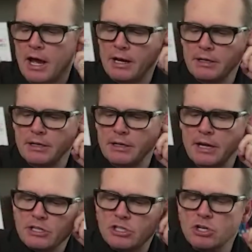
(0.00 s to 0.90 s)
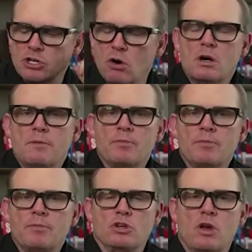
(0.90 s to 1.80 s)
mm-hmm. and and
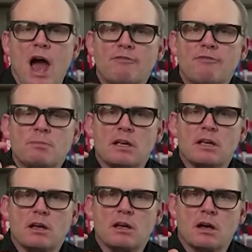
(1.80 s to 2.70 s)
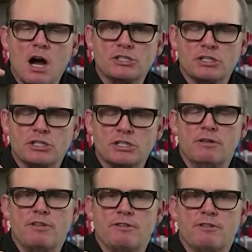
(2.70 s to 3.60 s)
so you have to be
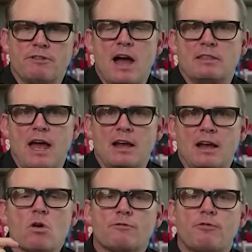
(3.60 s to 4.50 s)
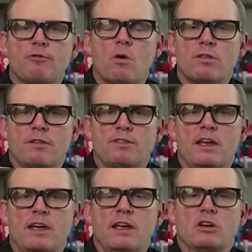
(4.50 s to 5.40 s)
conscious of the fact that in order
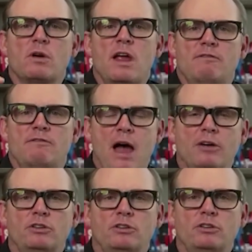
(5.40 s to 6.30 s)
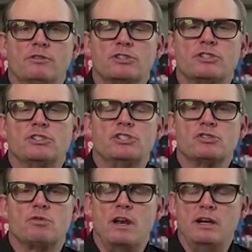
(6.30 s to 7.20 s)
for the thing to create value
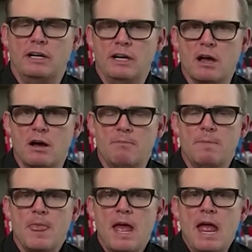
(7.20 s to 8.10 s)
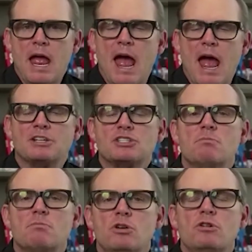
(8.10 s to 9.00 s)
versus just create an income it
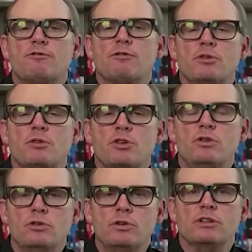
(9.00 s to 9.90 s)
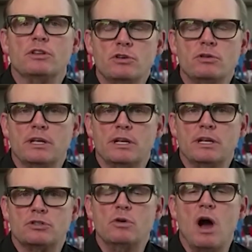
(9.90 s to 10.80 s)
has to move from you doing the
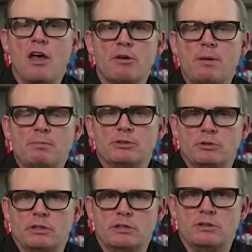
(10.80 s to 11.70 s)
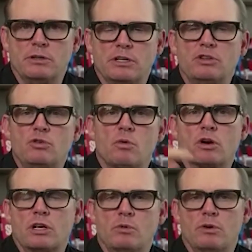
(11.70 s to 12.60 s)
doing to other people doing the doing and you
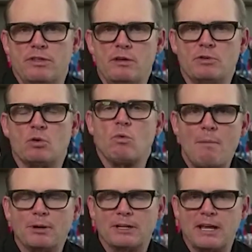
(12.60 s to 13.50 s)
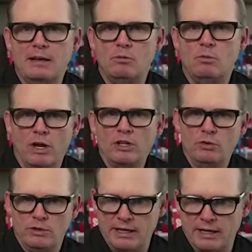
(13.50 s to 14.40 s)
working with them to replicate what you
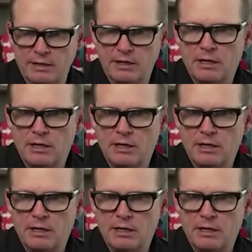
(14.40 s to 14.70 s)
did